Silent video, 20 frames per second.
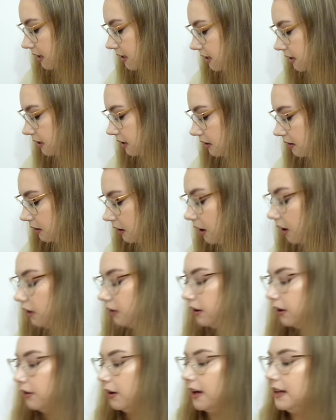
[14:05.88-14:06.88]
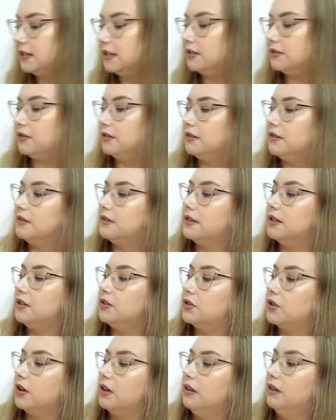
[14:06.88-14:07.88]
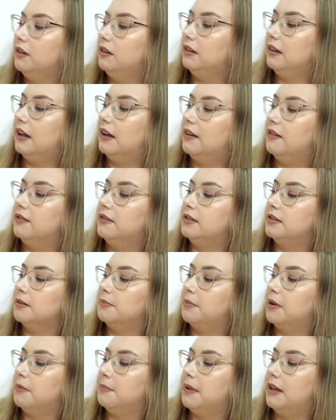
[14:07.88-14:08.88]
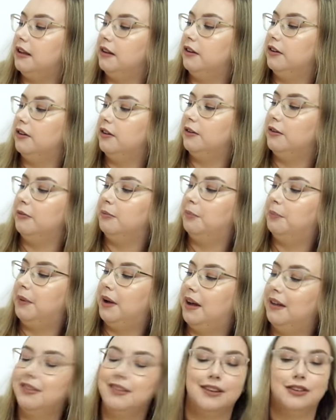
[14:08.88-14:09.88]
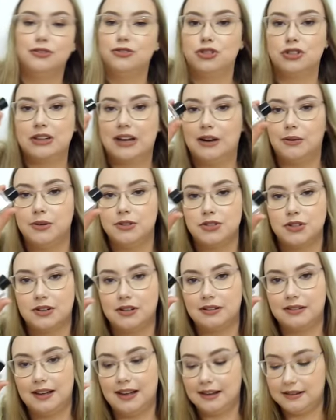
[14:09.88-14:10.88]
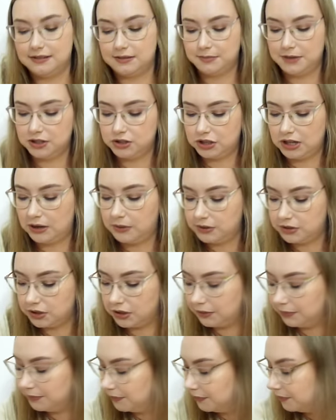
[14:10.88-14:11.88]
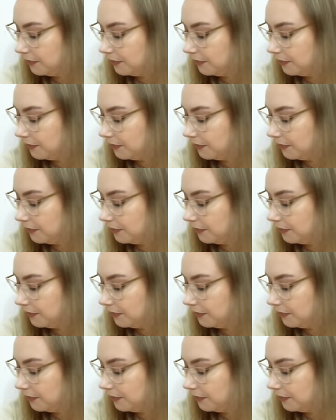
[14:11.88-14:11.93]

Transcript: didn't. Oh no, I did use the Jo Loves Pomelo Bath and Shower Gel as my shower gel.